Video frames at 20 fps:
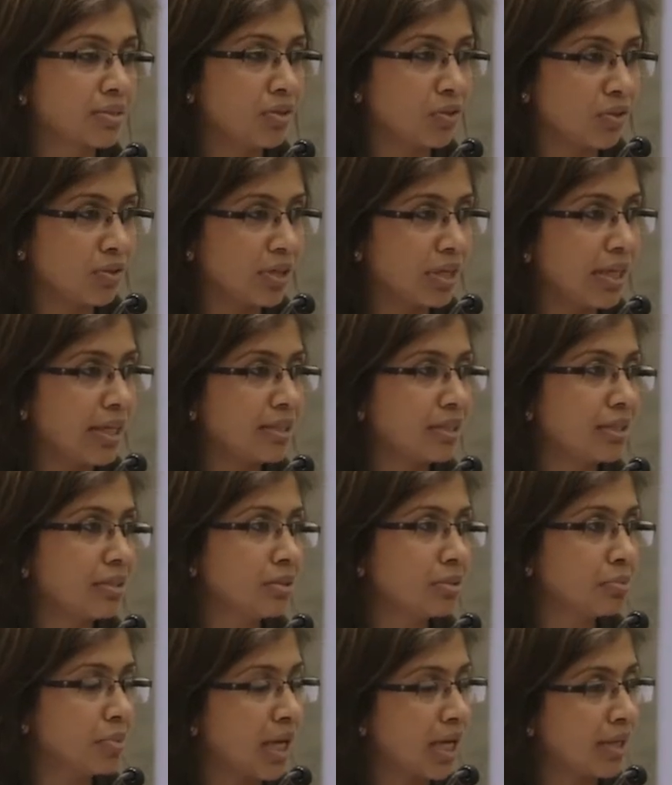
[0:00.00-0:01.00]
relating
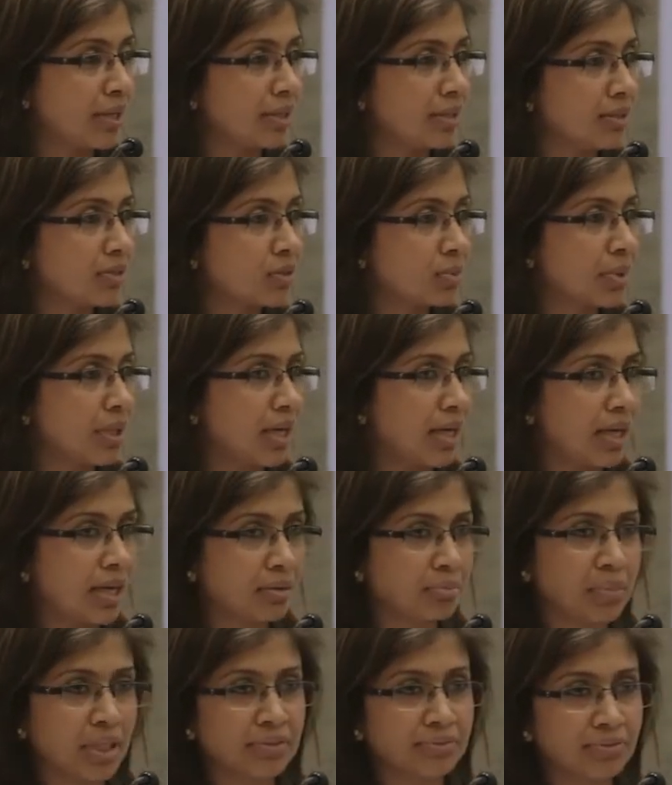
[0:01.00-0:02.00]
to mine, so when I
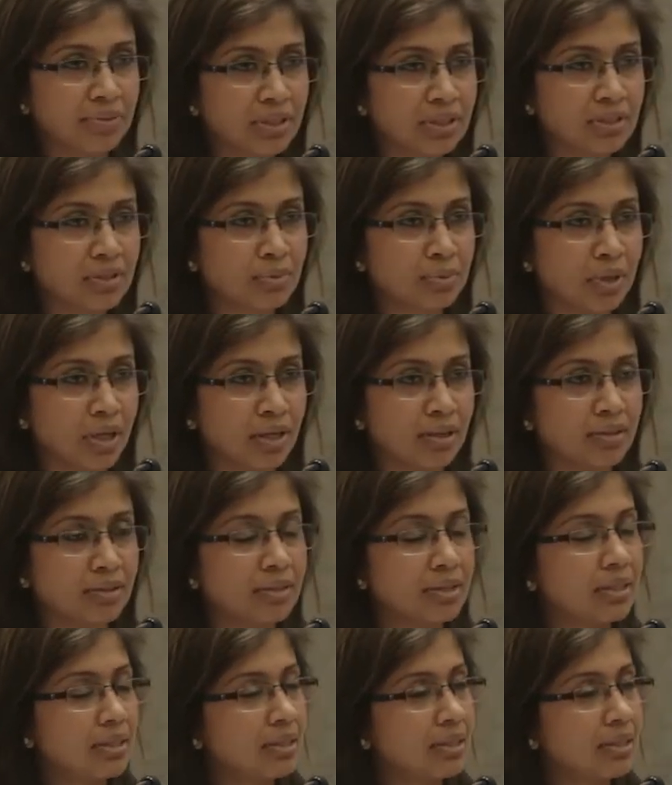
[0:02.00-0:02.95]
had my first one,